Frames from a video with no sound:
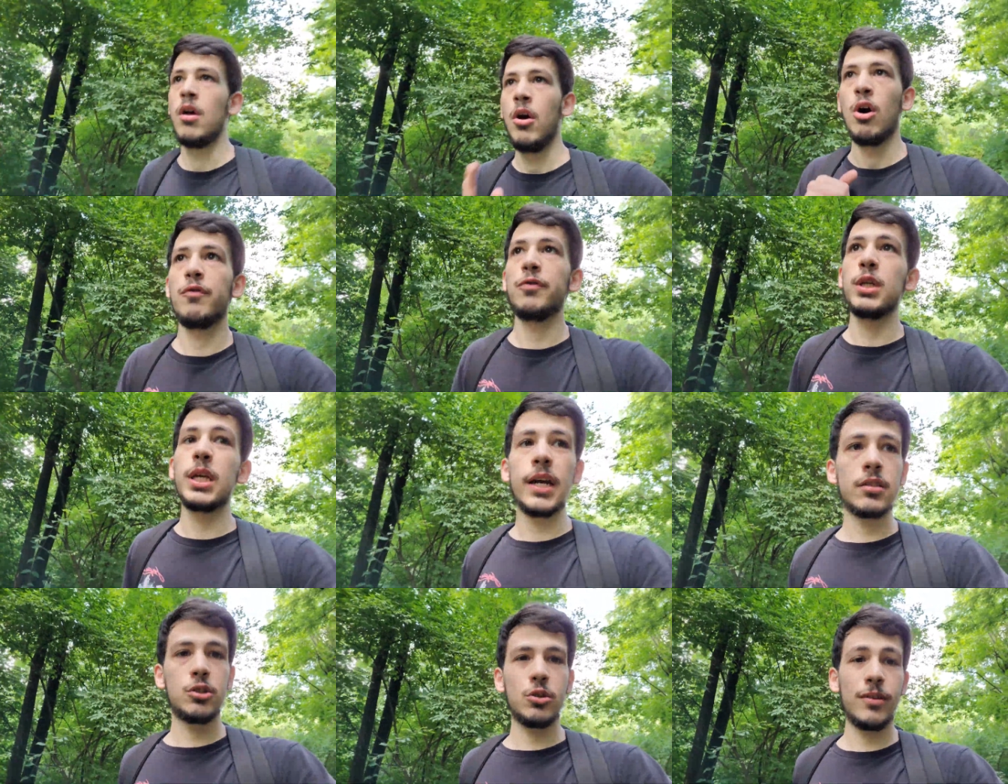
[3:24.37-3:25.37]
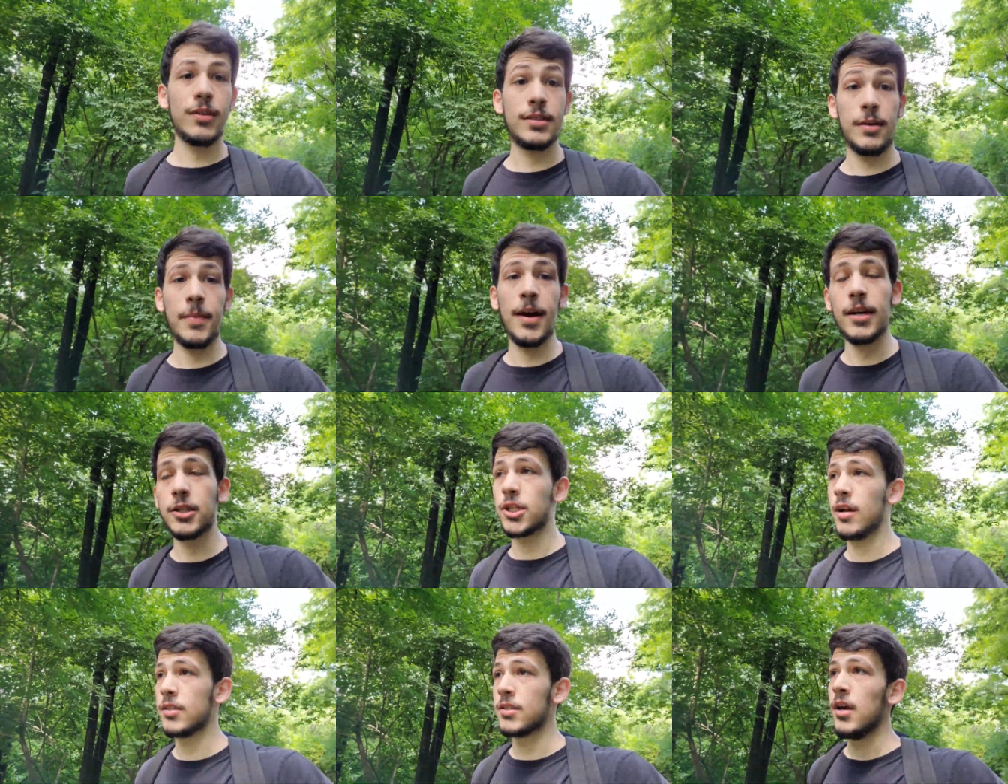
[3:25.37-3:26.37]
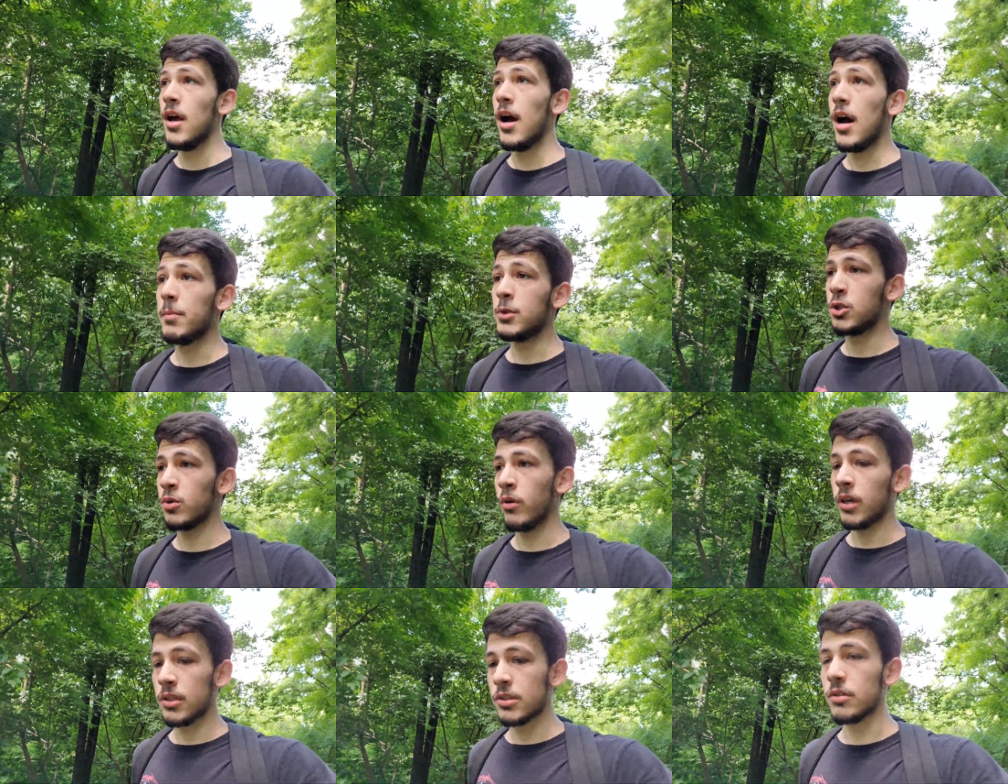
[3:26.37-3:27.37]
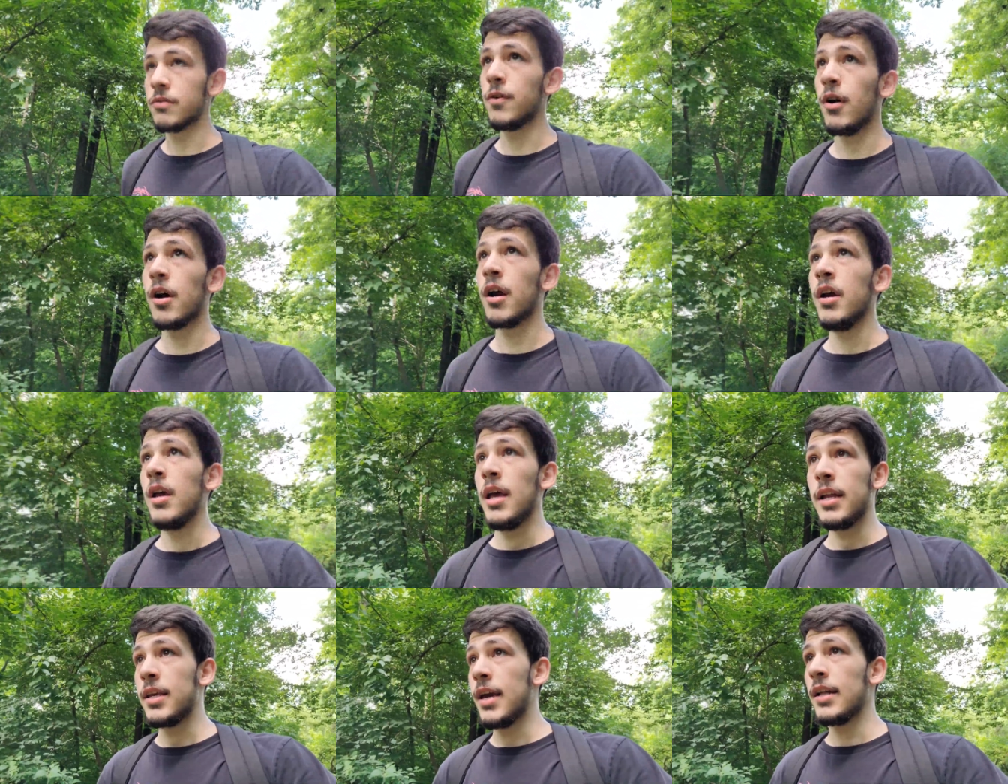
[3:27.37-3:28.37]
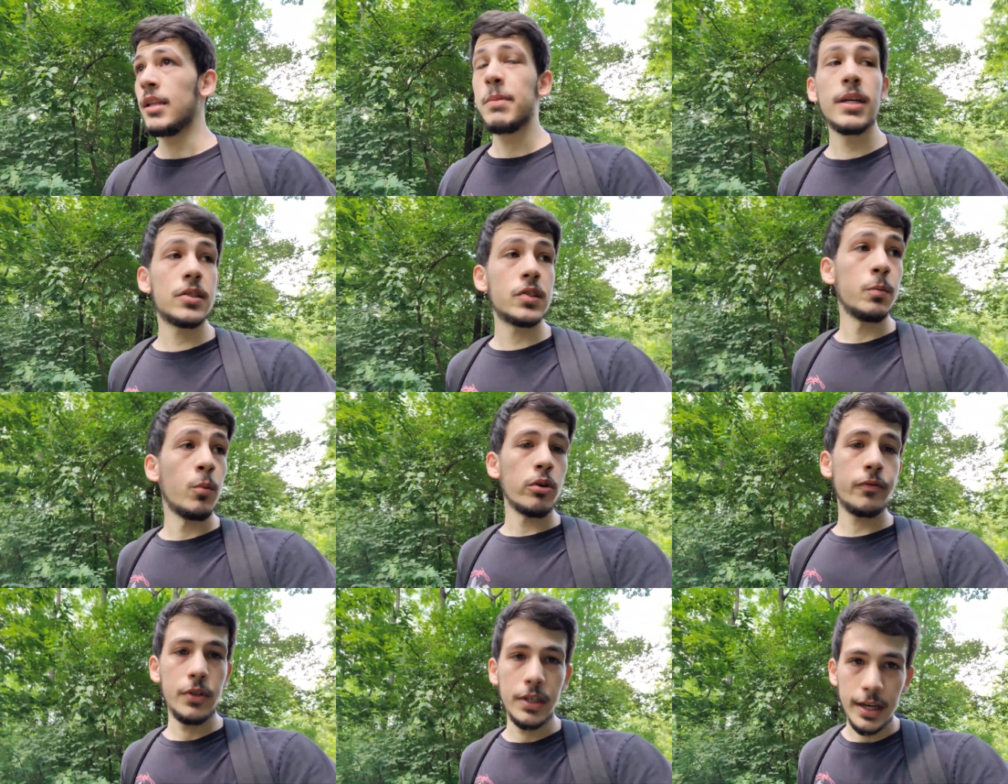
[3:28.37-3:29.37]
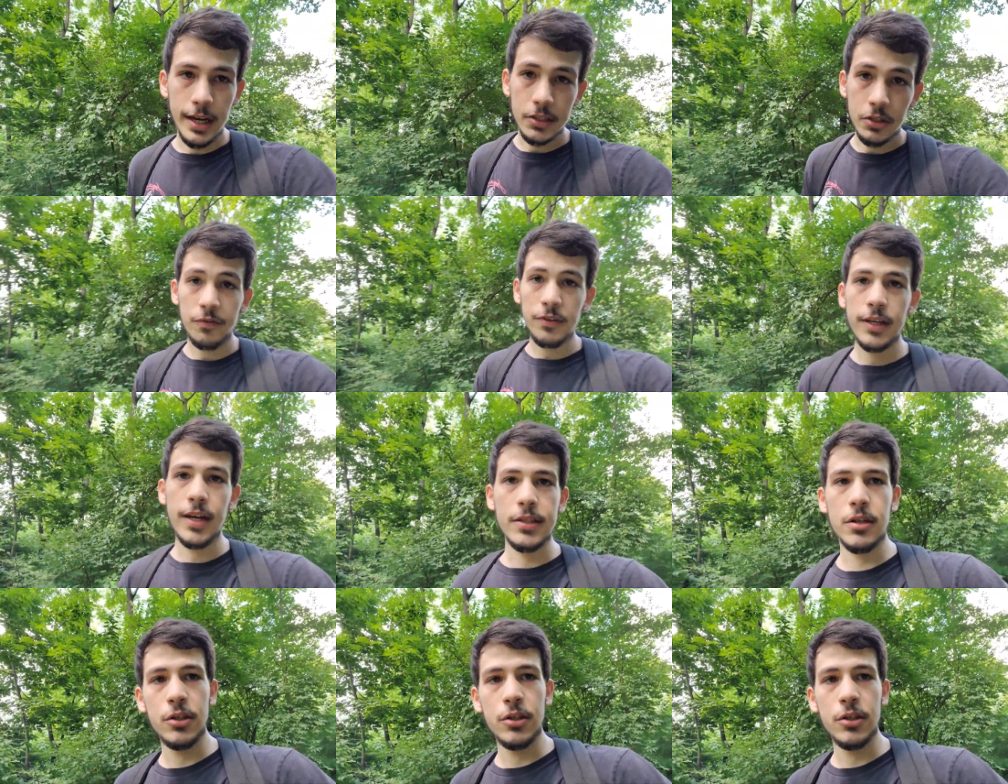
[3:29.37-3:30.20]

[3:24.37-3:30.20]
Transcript: hopefully you guys enjoy these cinematic shots. I'm enjoying it so far, and yeah, let me get some more for you guys. Hopefully you guys are